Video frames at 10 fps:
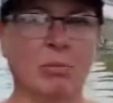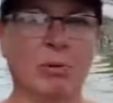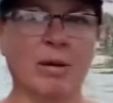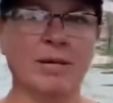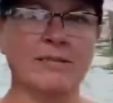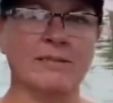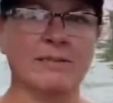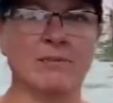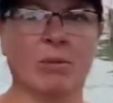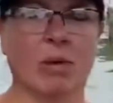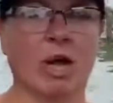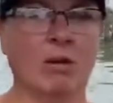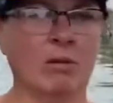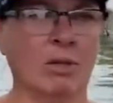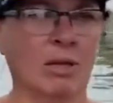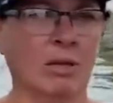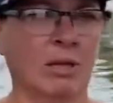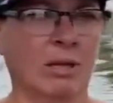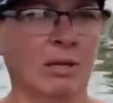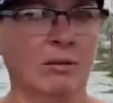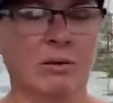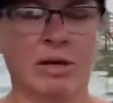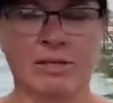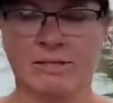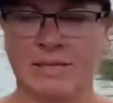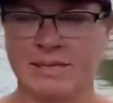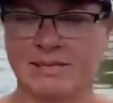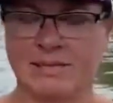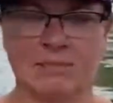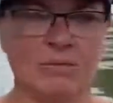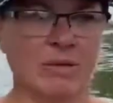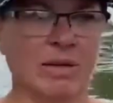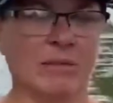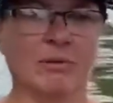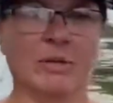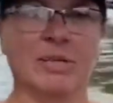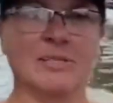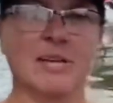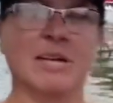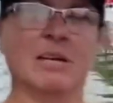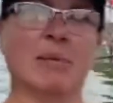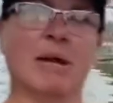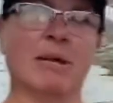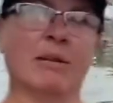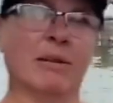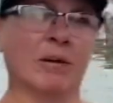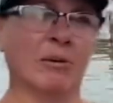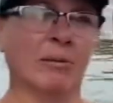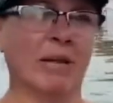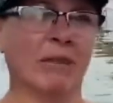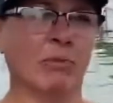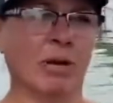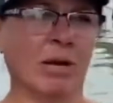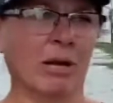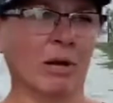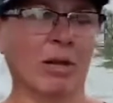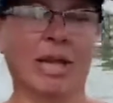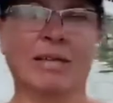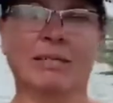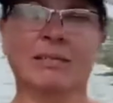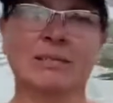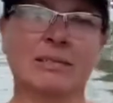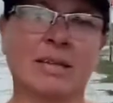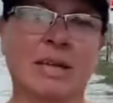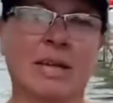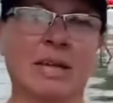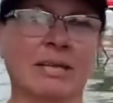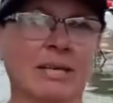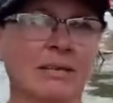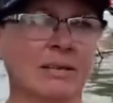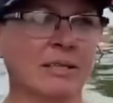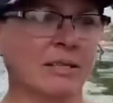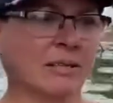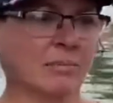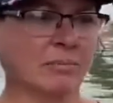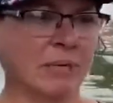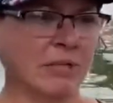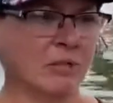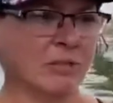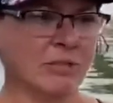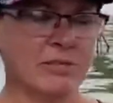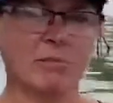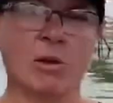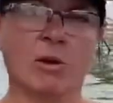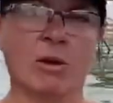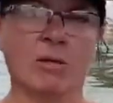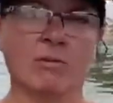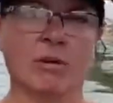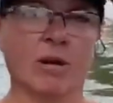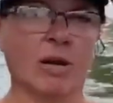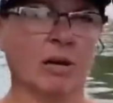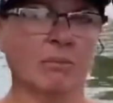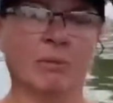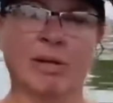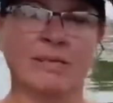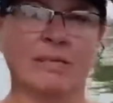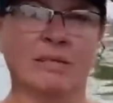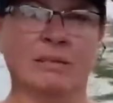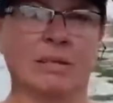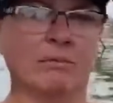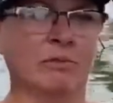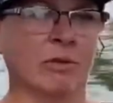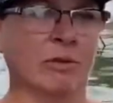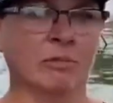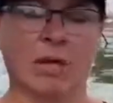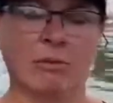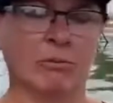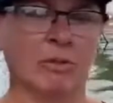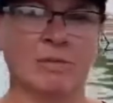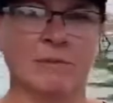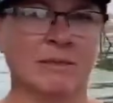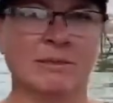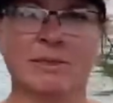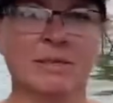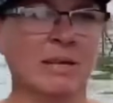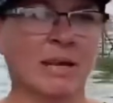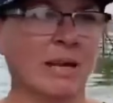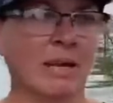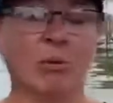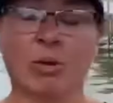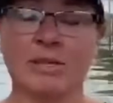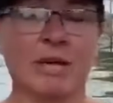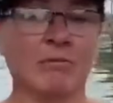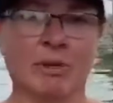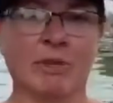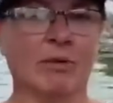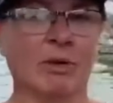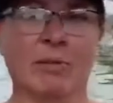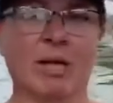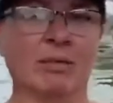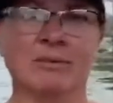parades around in the United States, and we got really excited about it. We thought we would have one on our lake and get the patriotism going for our president and for law enforcement, and it worked out very, very well.